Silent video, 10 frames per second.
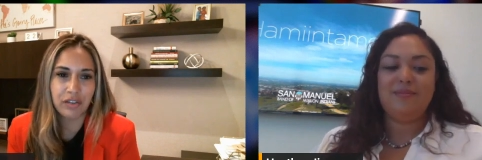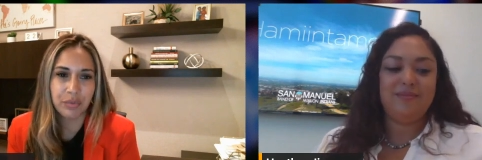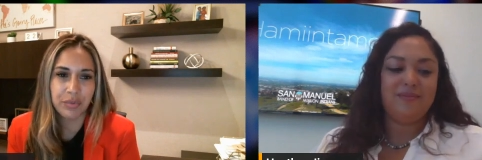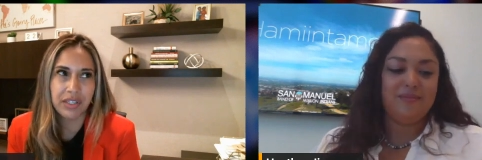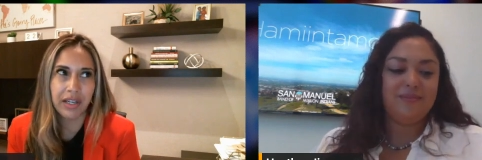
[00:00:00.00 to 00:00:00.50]

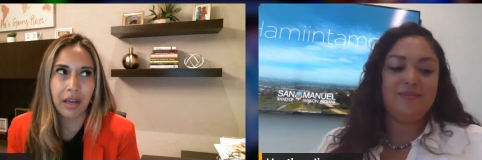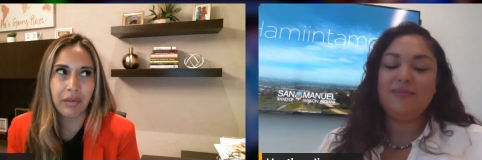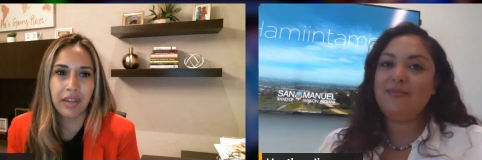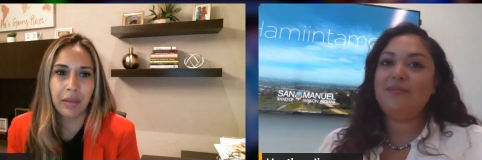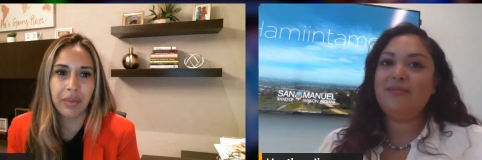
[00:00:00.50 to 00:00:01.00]
Speaker 1: 100%
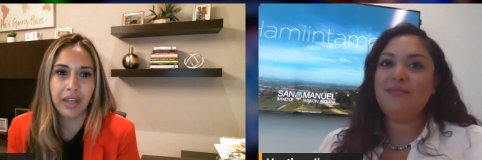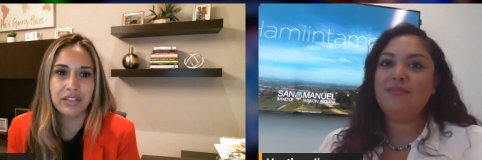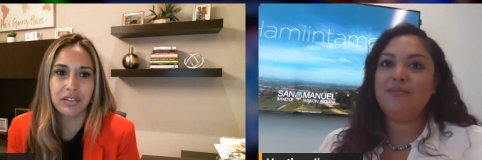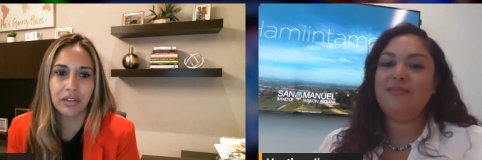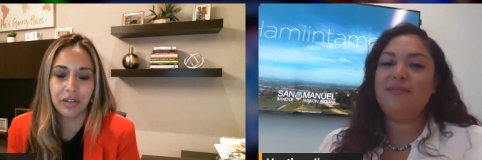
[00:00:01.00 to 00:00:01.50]
how they
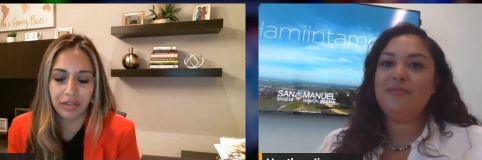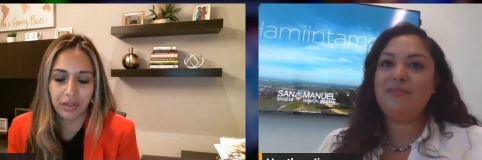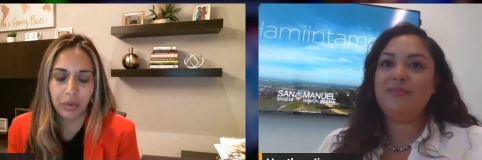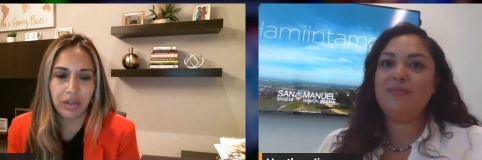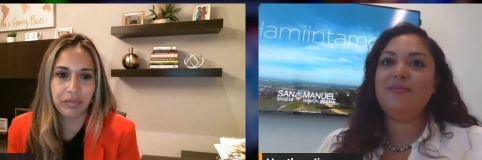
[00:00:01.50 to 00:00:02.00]
apply till you're
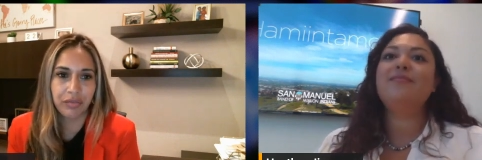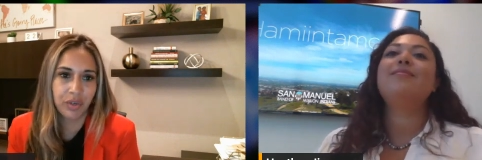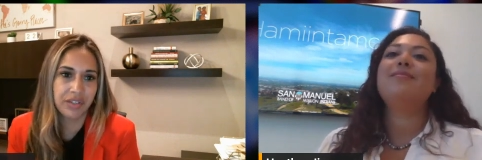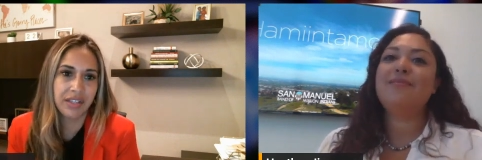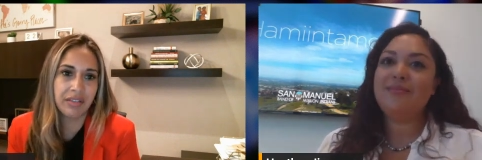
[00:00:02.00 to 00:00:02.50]
in the
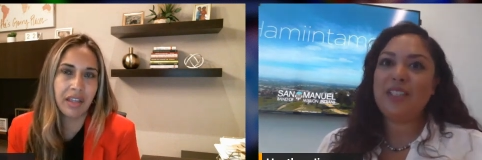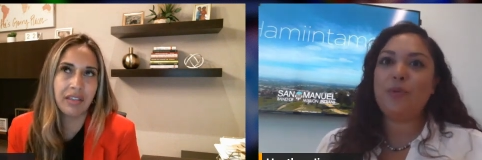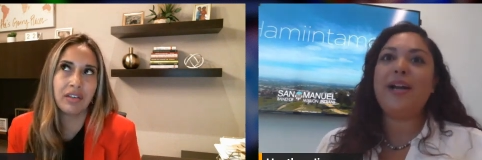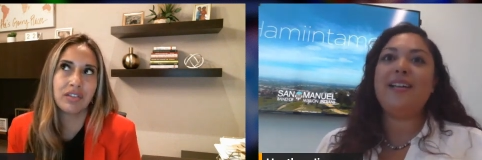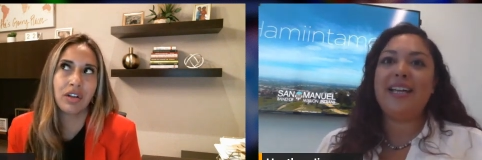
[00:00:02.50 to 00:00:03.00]
workforce and
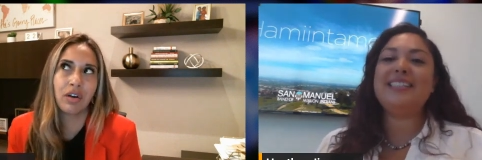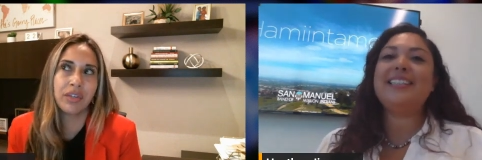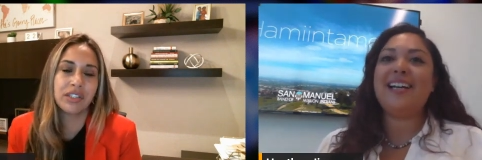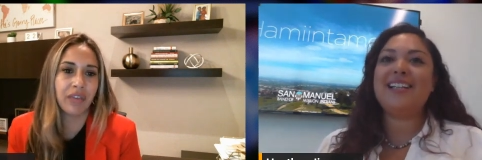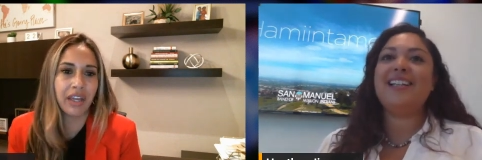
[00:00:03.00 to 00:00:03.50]
then right, there's
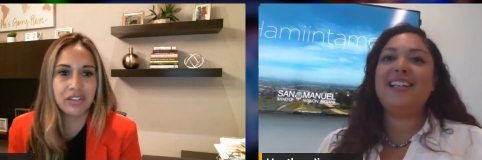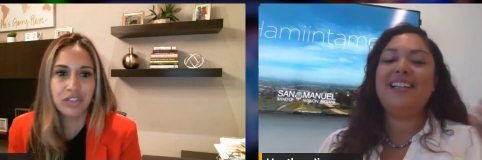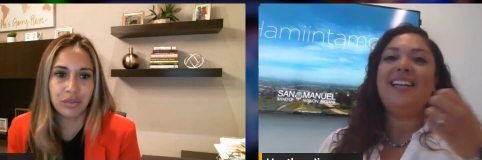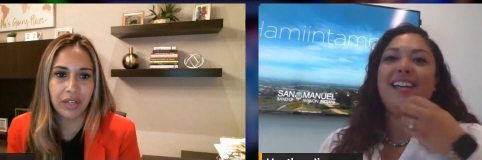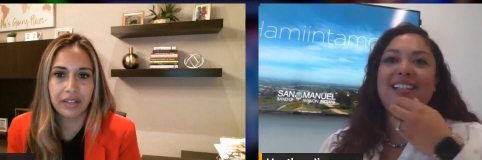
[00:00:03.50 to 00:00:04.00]

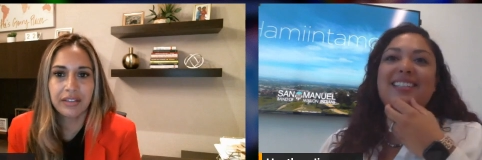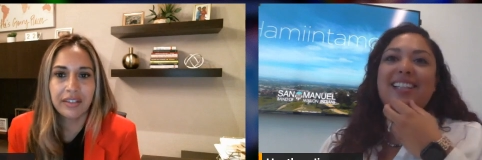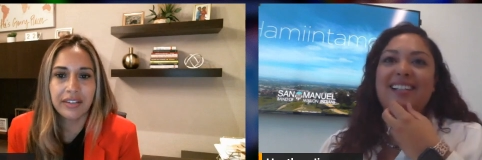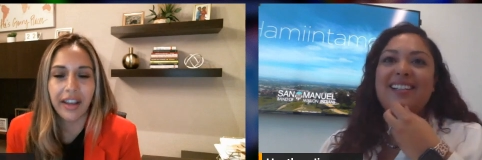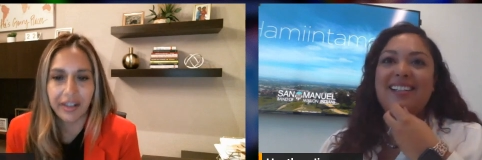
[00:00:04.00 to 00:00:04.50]
exactly. To,
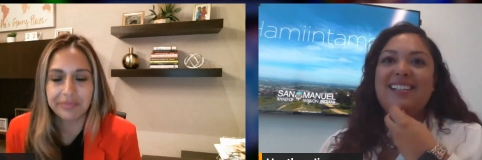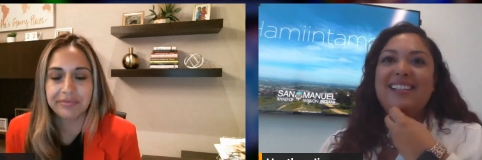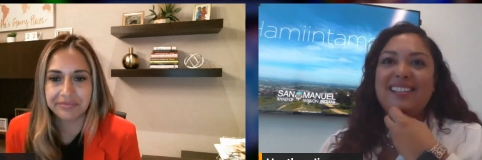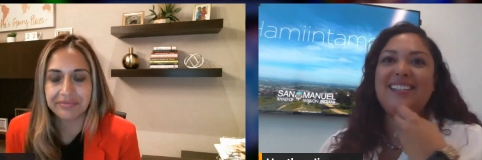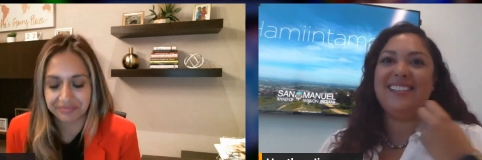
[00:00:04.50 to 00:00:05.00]
exactly
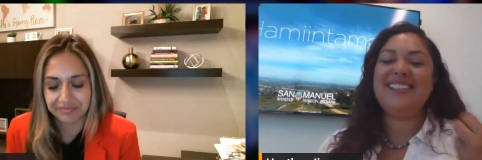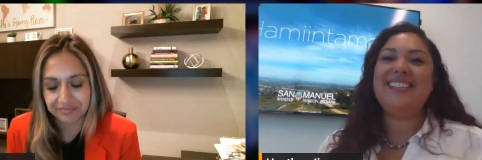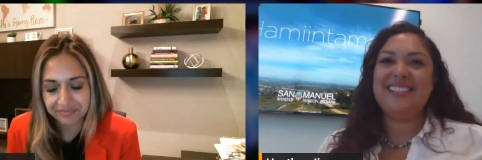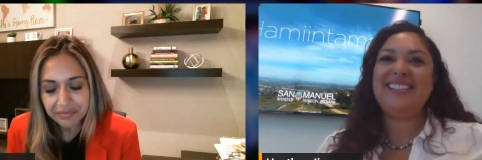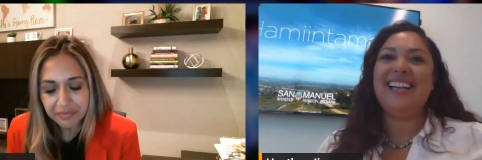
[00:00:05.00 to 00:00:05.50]

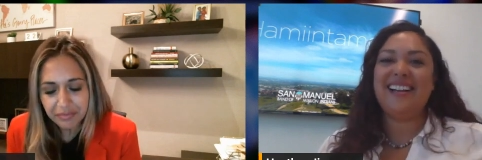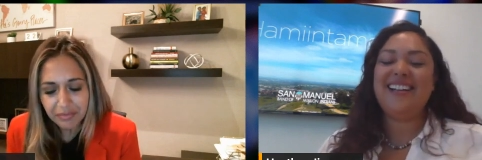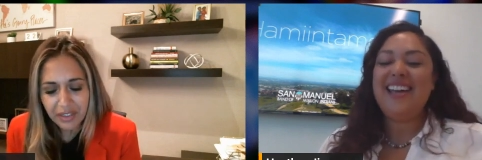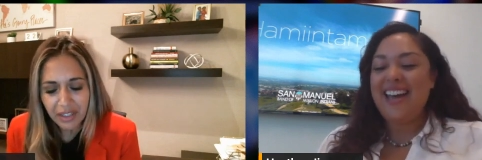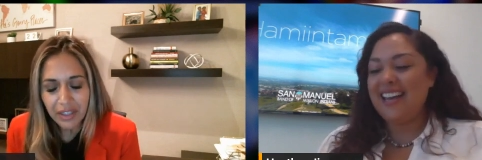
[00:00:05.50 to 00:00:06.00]

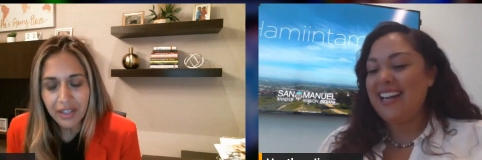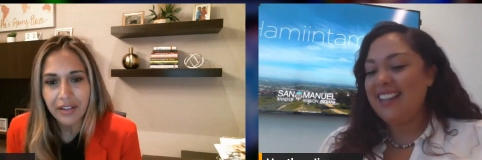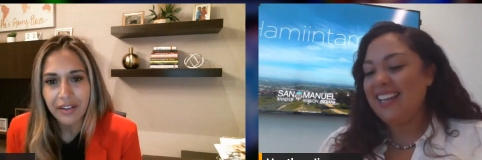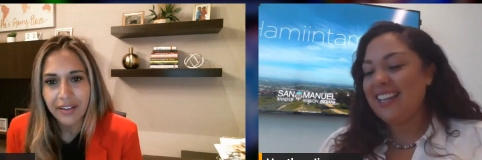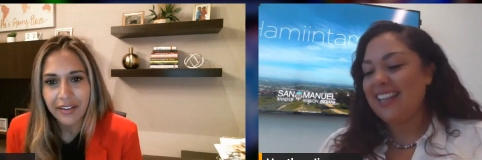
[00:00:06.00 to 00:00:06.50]
Speaker 2: yeah. yeah and i
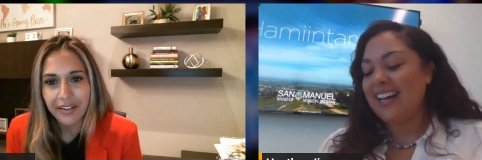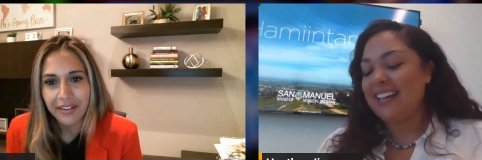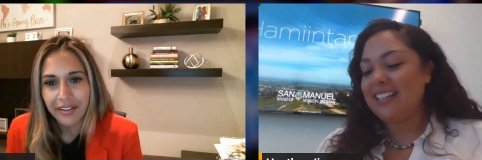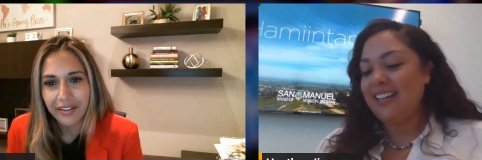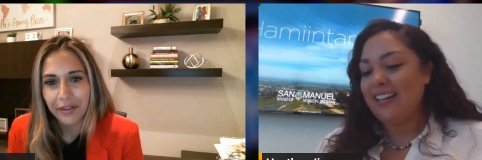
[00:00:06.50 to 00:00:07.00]
think
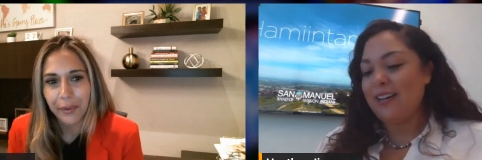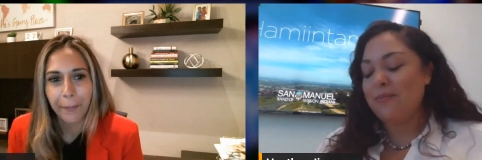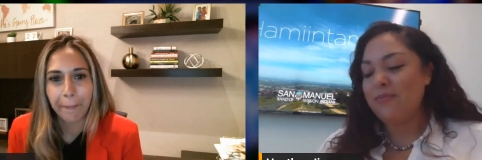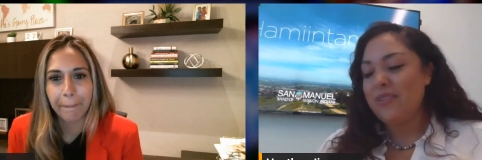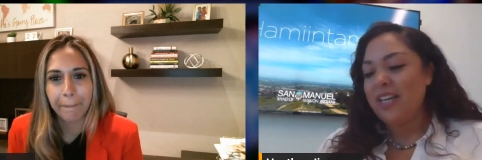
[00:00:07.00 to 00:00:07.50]
that
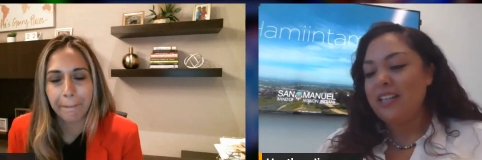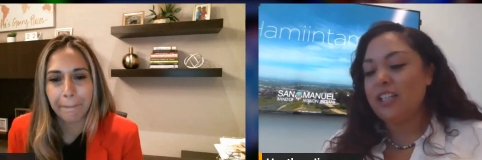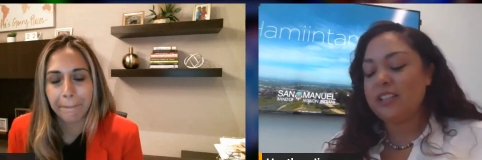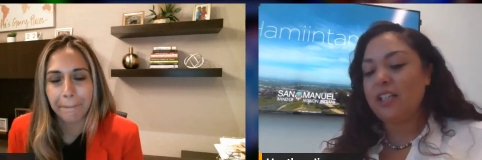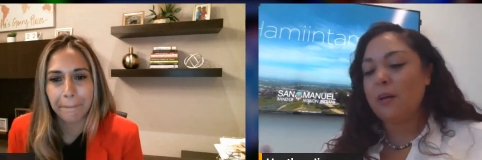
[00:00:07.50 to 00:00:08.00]
um,
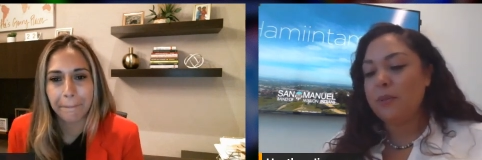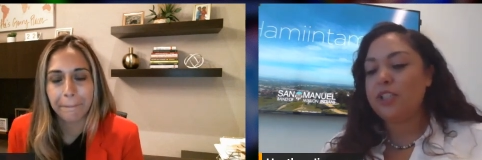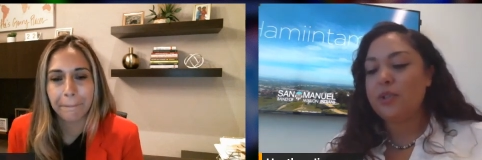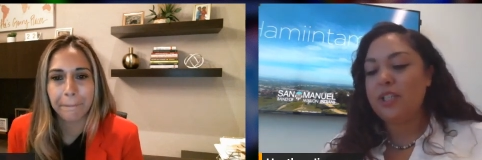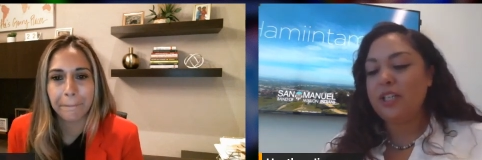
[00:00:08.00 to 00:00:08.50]
there's an
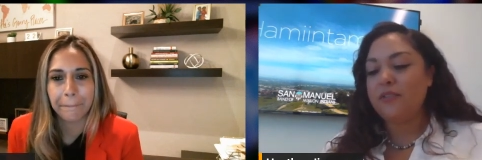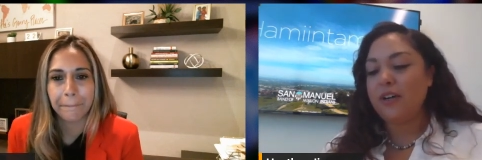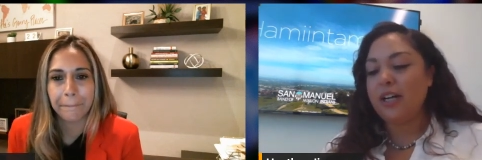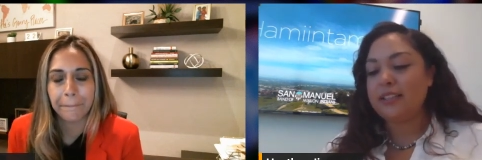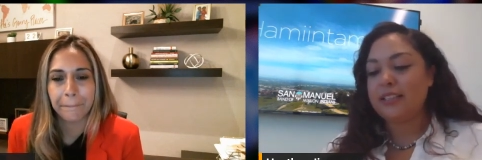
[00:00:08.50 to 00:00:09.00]
opportunity
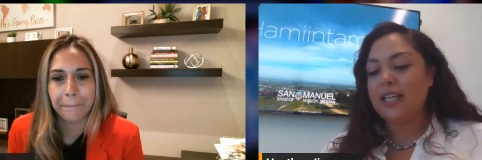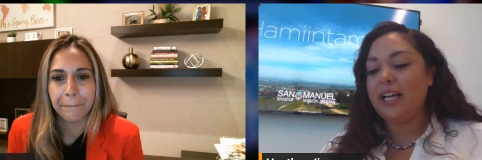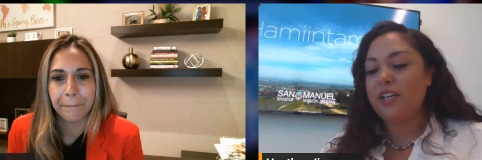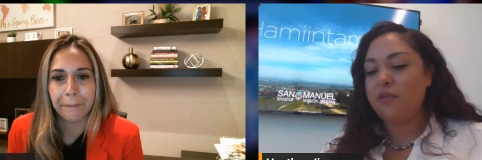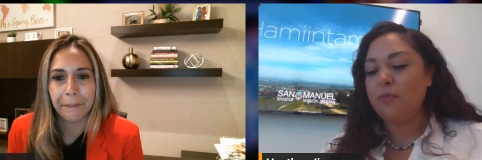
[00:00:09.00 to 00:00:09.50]
for us to
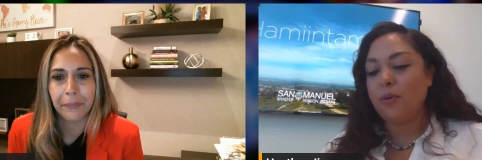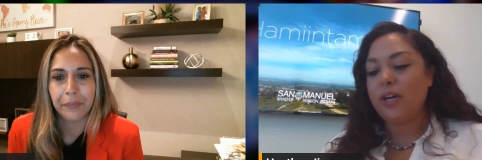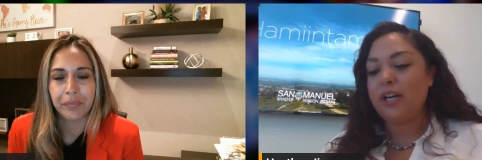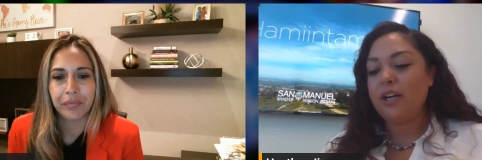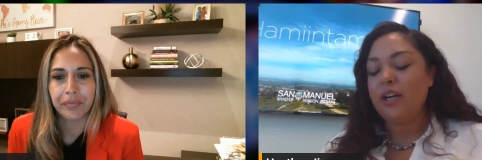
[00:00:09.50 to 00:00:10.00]
kind of
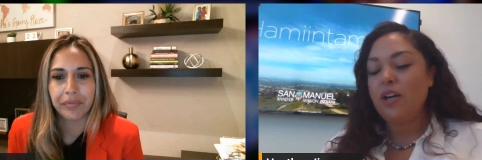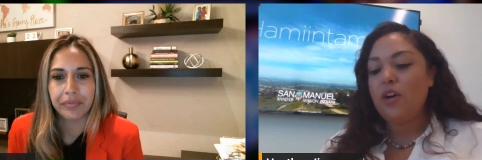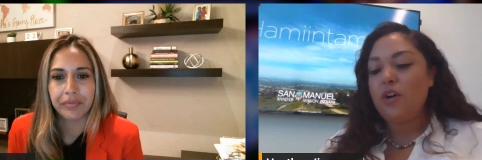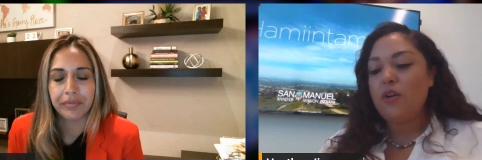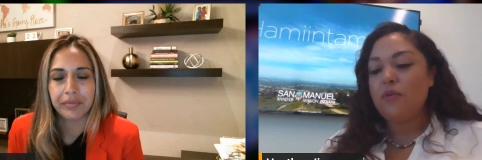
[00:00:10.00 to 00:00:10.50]
bring
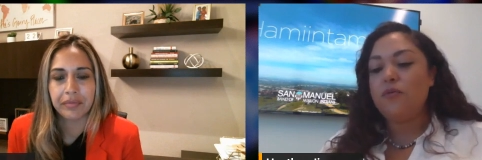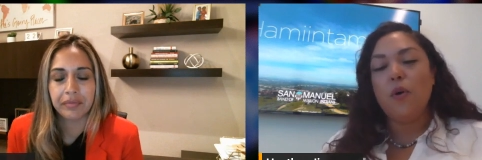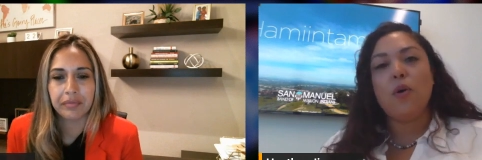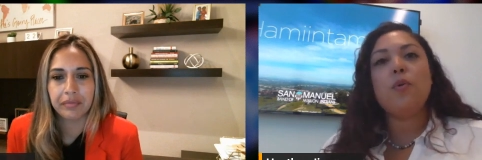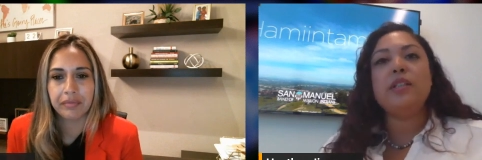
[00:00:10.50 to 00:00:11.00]

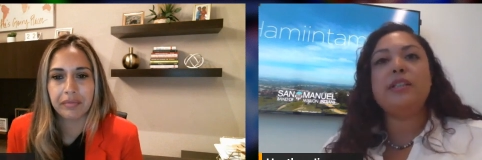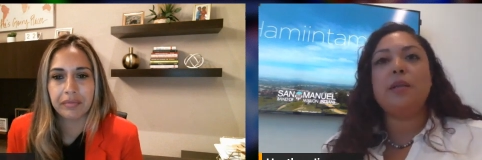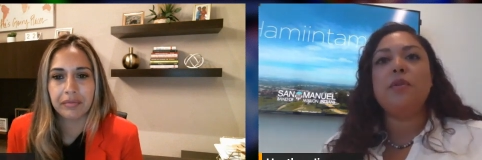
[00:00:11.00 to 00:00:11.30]
forward some